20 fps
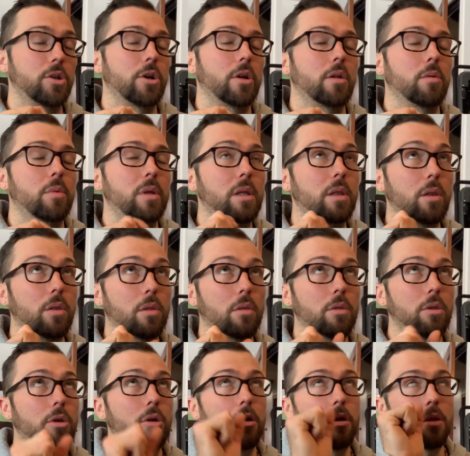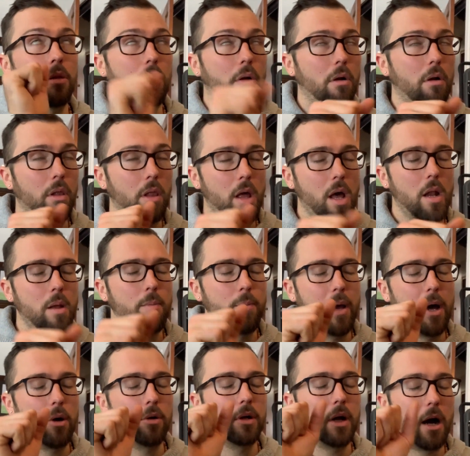You're going to learn a lot
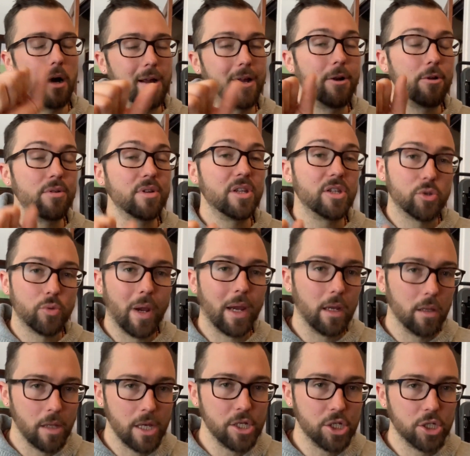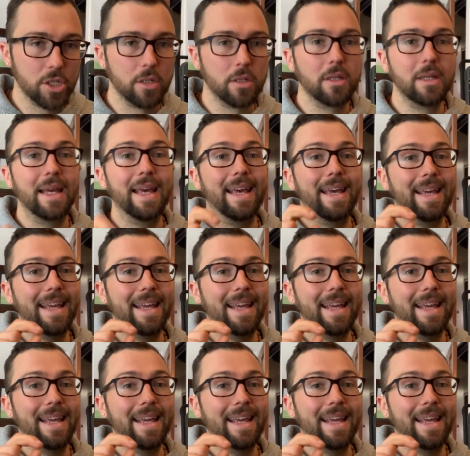about iron dysregulation